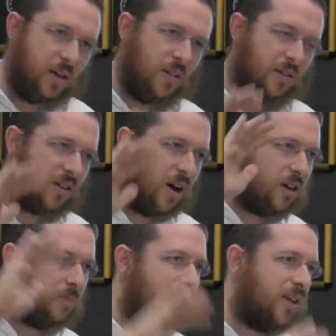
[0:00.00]
on the
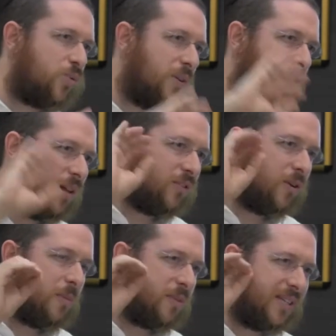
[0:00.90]
title page where the Alter
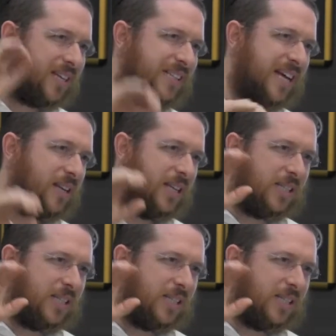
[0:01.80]
Rebbe set down